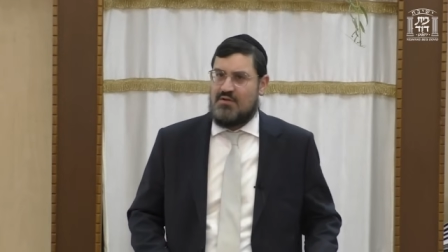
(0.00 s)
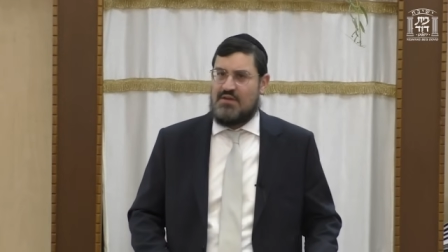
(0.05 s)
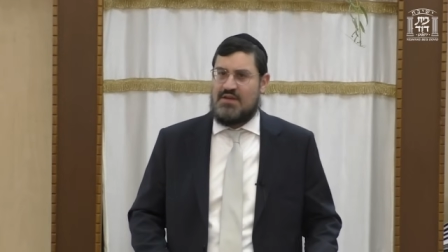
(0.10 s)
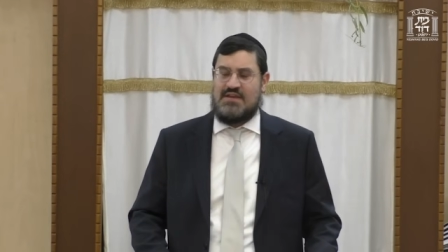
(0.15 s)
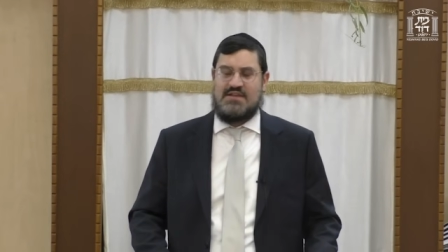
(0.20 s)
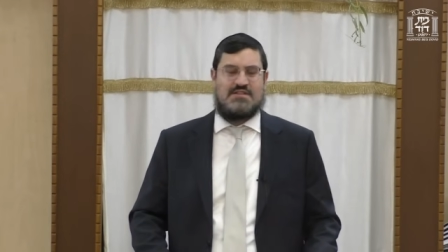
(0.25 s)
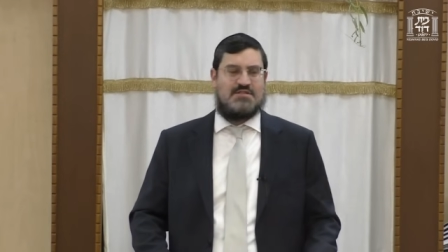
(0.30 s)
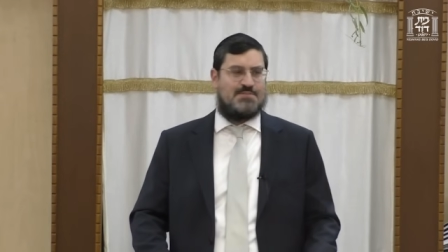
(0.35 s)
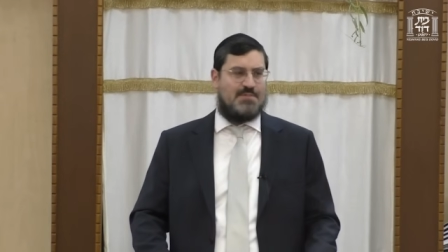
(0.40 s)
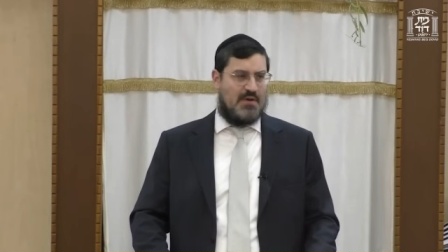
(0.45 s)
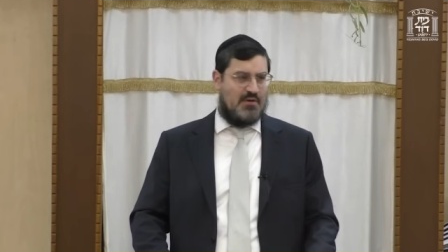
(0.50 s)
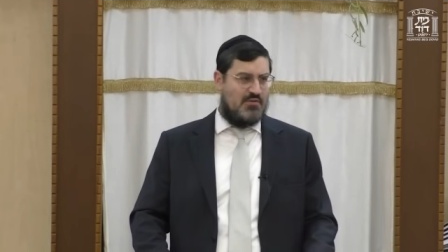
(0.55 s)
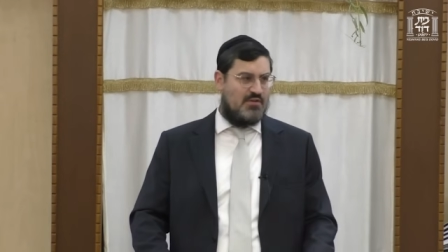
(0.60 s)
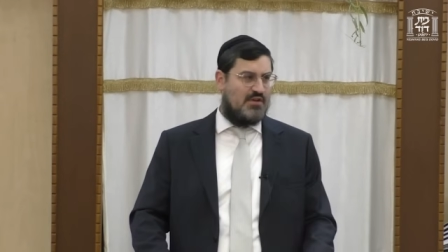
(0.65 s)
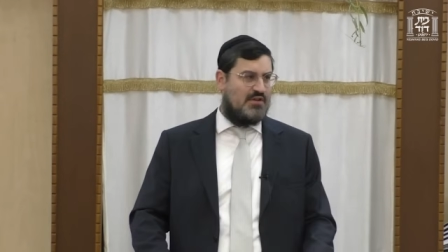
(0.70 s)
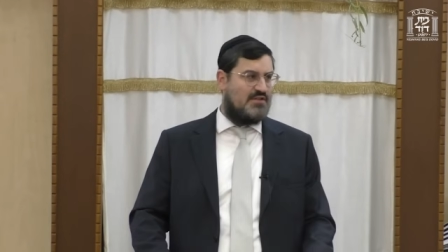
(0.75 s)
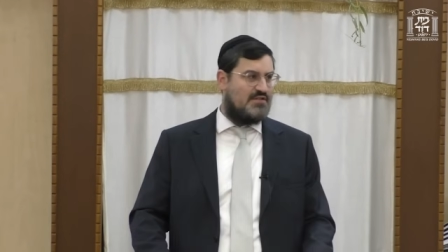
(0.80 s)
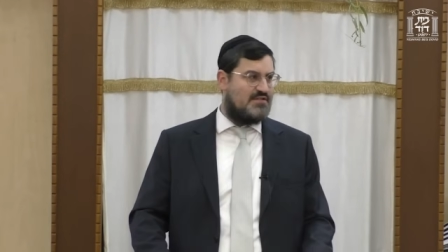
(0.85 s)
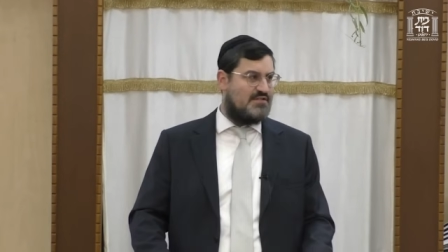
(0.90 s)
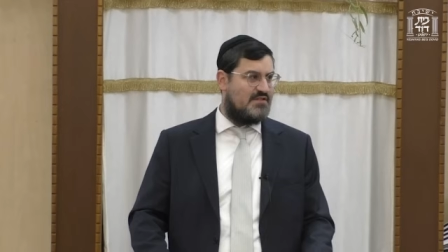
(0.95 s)

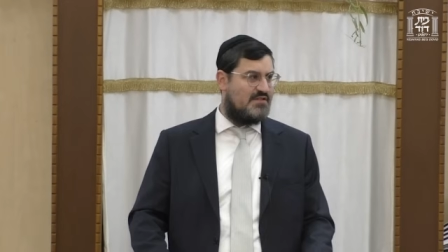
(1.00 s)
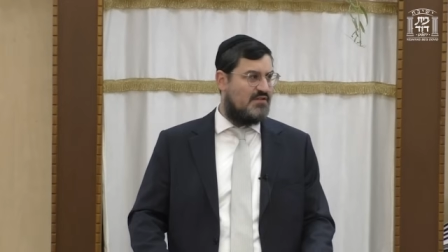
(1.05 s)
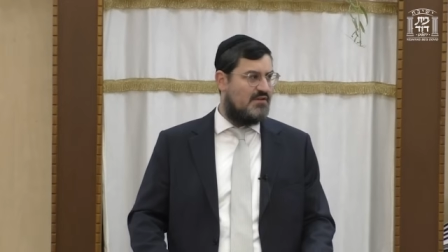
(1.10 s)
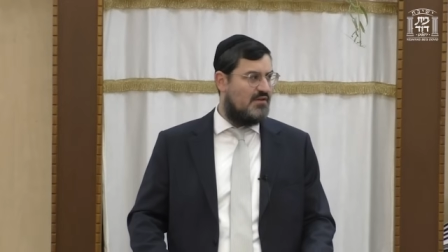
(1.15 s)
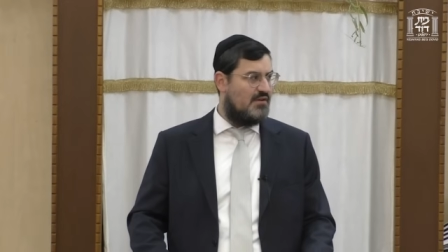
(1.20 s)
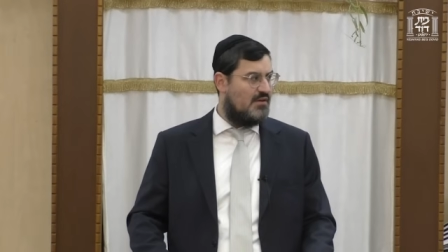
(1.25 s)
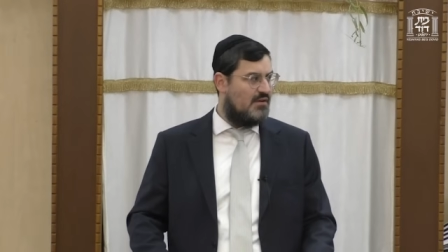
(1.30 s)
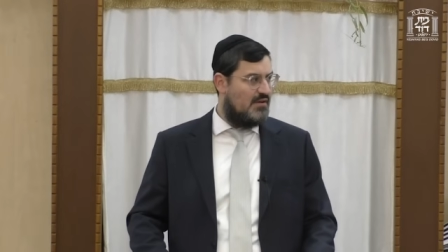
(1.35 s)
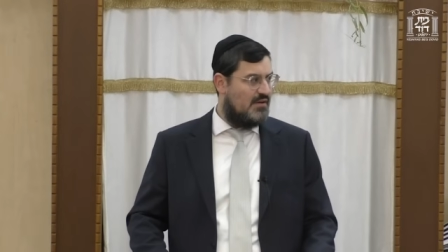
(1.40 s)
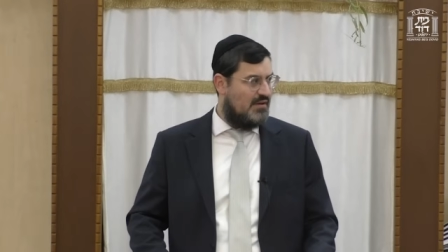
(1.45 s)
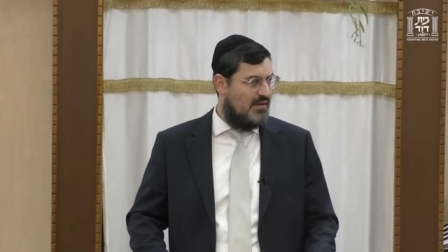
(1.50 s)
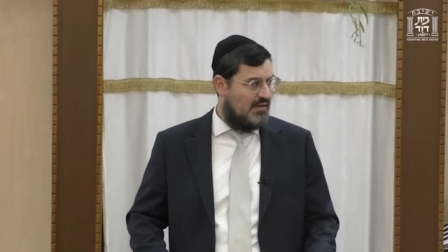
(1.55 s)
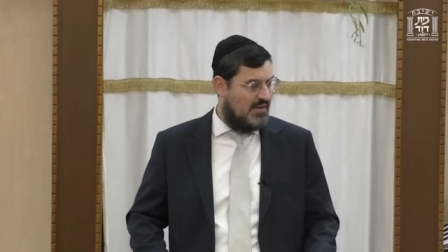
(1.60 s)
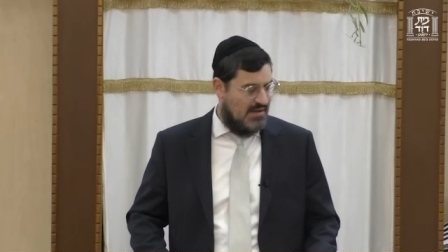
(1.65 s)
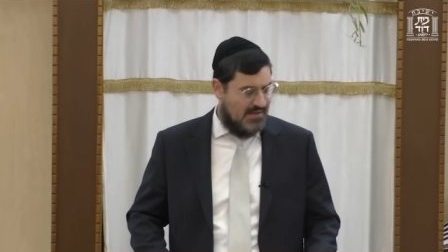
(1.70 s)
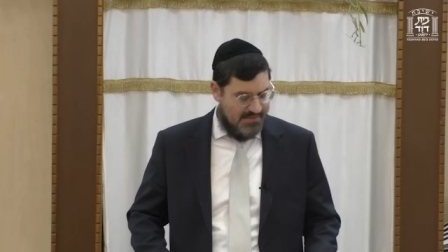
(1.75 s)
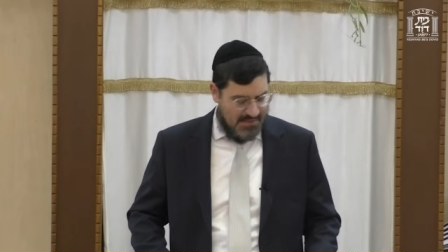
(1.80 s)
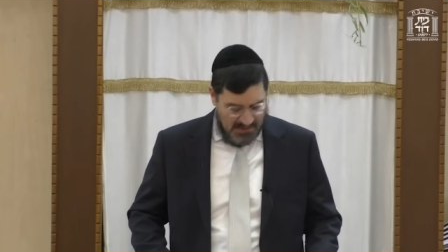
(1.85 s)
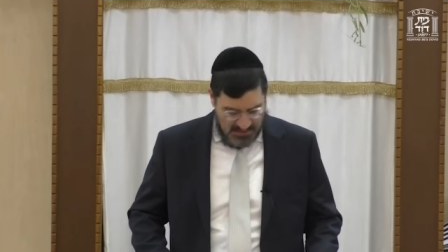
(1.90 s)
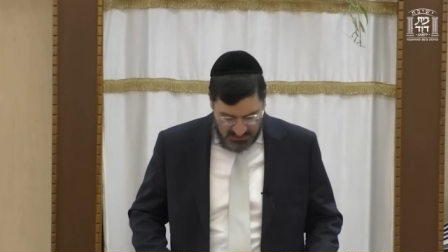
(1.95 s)
experienced
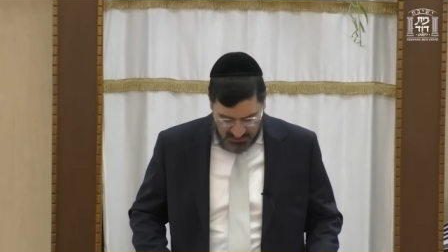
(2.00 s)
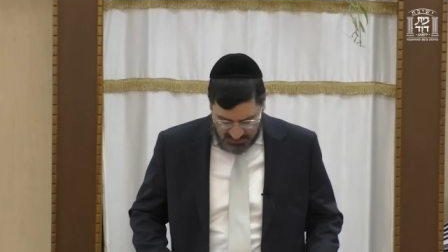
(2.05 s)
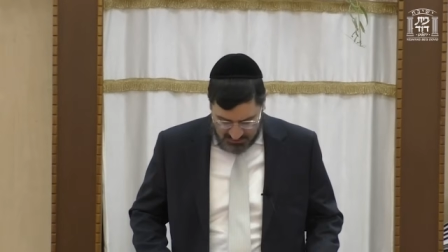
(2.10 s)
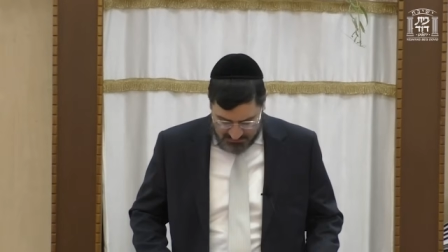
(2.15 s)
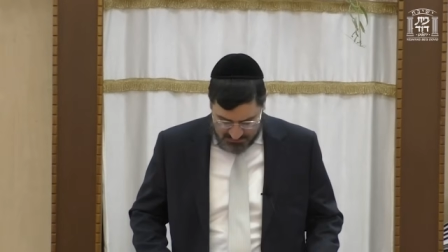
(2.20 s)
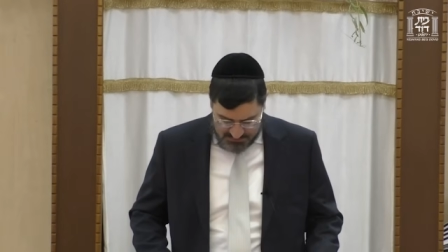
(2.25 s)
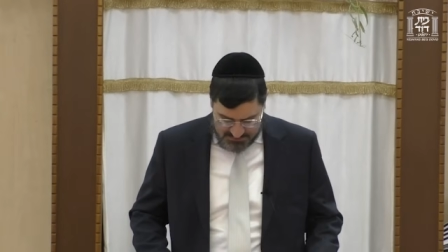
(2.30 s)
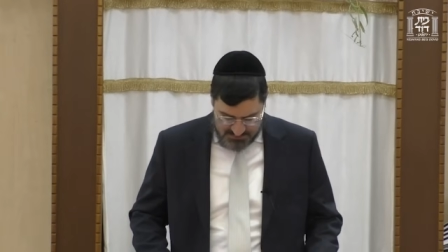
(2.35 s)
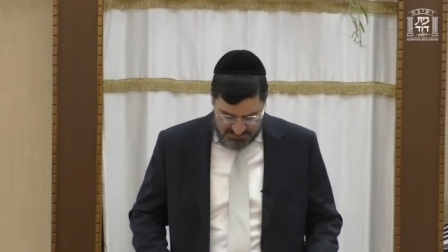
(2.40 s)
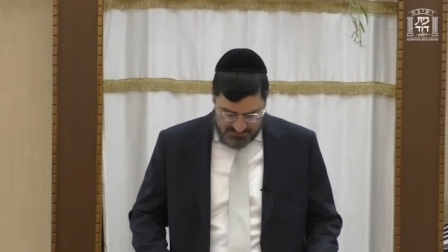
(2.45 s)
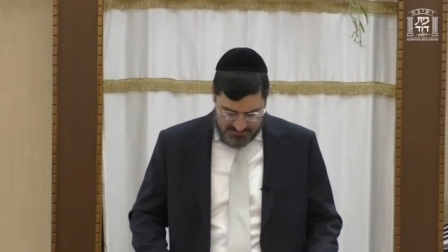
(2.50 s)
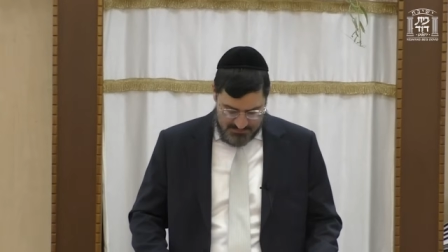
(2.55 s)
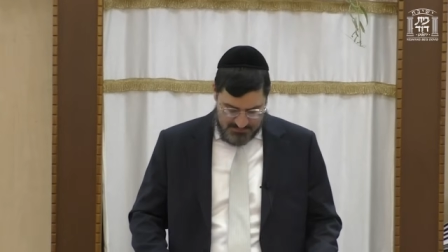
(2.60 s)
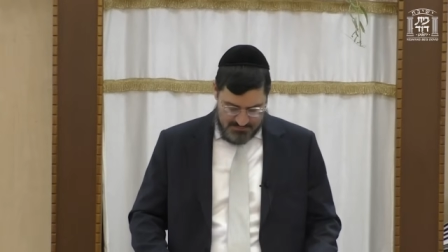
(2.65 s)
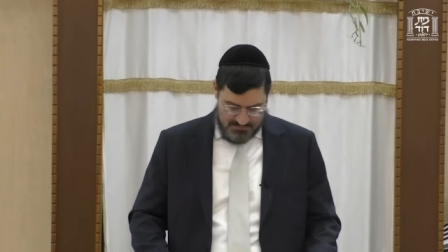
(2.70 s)
in their lives.